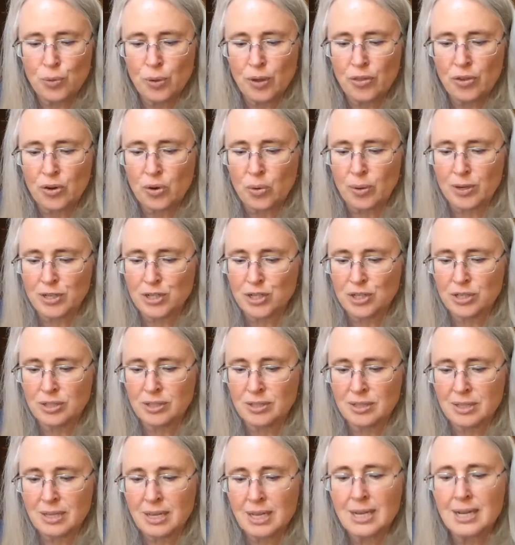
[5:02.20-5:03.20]
other
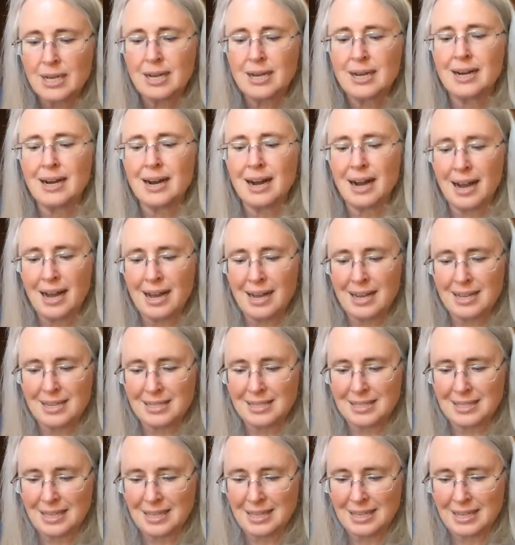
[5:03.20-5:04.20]
questions, "Ah,"
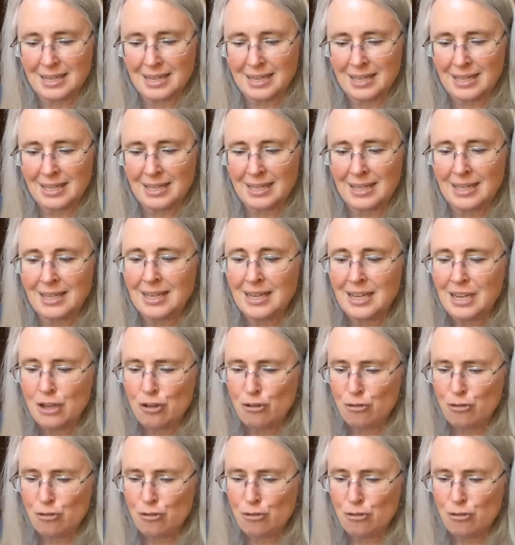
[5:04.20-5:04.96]
said he,